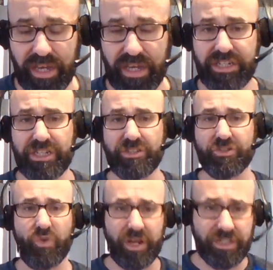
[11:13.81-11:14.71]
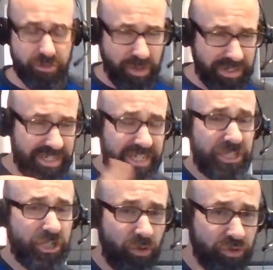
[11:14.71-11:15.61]
in Jesus Christ because He
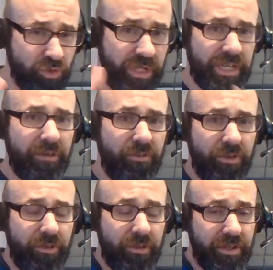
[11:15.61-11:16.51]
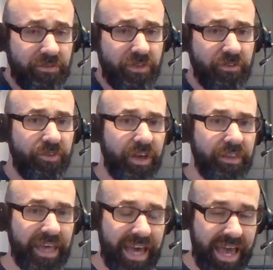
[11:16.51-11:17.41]
chose you. He give you, gives you the faith
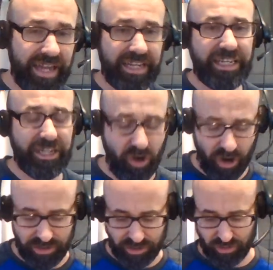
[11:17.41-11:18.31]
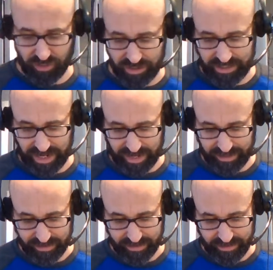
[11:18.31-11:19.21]
and He causes you to stand.